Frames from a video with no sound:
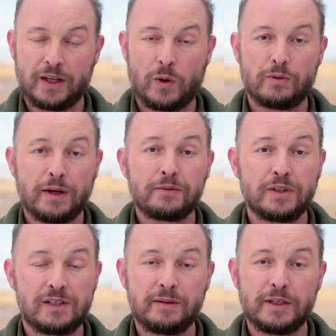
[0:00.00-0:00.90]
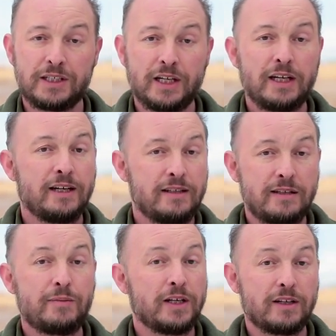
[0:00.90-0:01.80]
Now, a reference image is
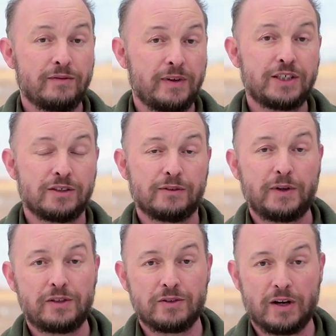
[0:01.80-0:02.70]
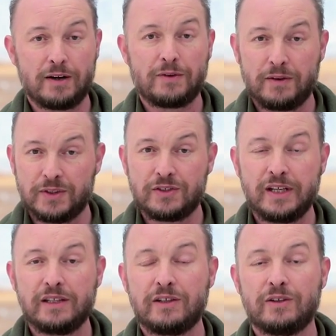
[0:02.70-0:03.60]
simply a conventional photograph of the
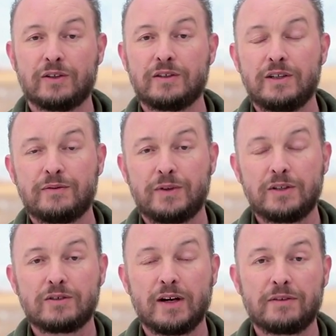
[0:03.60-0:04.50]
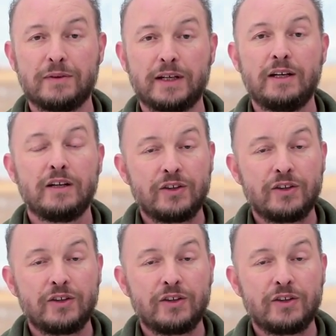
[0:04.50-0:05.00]
scene that you're photographing,